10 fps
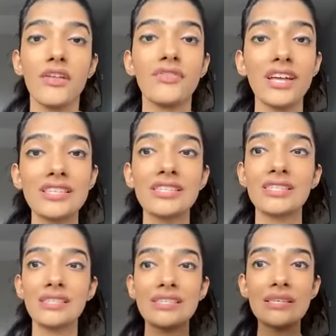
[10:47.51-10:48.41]
That's
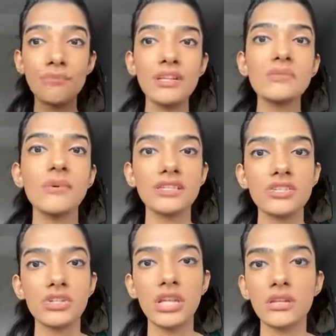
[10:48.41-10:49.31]
the simplest message
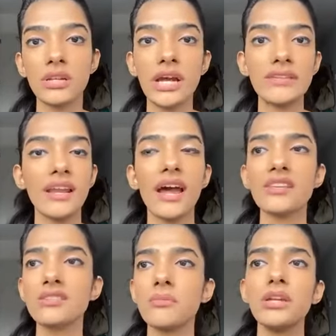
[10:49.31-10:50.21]
you need to write. There has
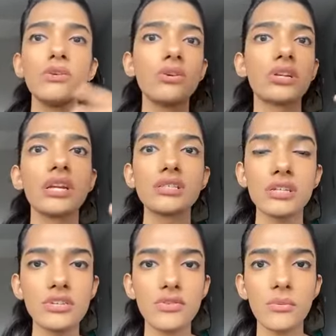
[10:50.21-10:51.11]
to be no
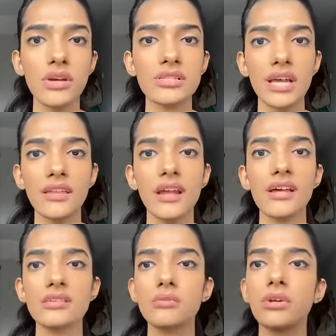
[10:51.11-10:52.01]
research from your side. There
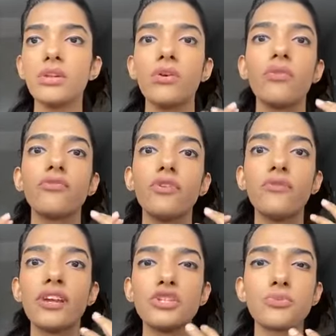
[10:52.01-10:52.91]
has to be no
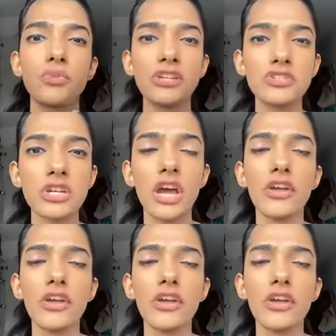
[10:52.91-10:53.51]
full-fledged pitch.